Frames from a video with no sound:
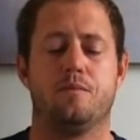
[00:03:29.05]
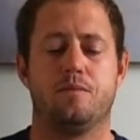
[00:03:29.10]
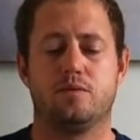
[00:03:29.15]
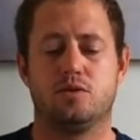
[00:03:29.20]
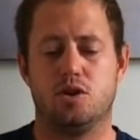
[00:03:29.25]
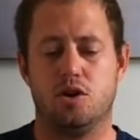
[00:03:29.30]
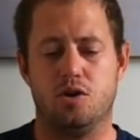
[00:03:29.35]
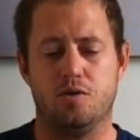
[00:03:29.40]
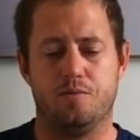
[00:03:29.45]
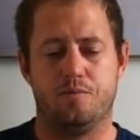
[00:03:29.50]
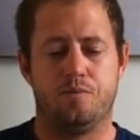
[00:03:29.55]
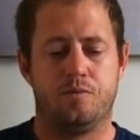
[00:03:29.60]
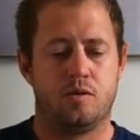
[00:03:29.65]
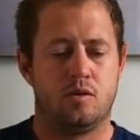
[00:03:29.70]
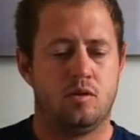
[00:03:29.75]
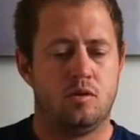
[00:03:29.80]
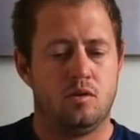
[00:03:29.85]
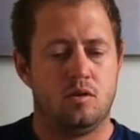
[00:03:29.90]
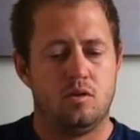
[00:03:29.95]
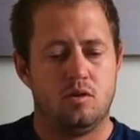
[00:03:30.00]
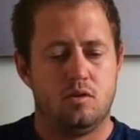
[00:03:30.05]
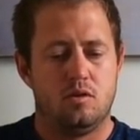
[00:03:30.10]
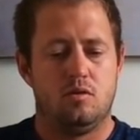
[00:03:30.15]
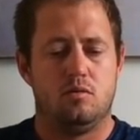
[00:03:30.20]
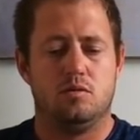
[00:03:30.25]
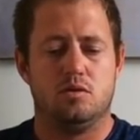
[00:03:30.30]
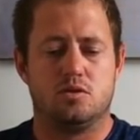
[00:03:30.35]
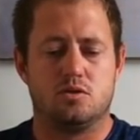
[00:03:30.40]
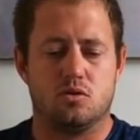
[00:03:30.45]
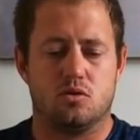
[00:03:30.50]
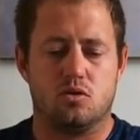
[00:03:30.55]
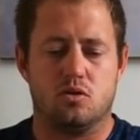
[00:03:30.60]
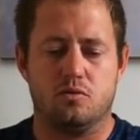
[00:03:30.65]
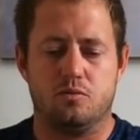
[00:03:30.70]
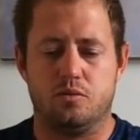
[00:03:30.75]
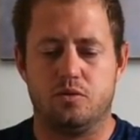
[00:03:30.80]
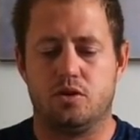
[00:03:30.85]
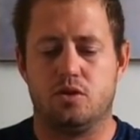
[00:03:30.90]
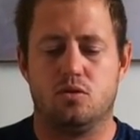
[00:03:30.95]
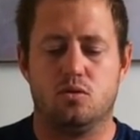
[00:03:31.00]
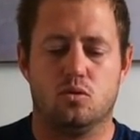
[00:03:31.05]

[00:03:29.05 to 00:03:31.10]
So you start off with a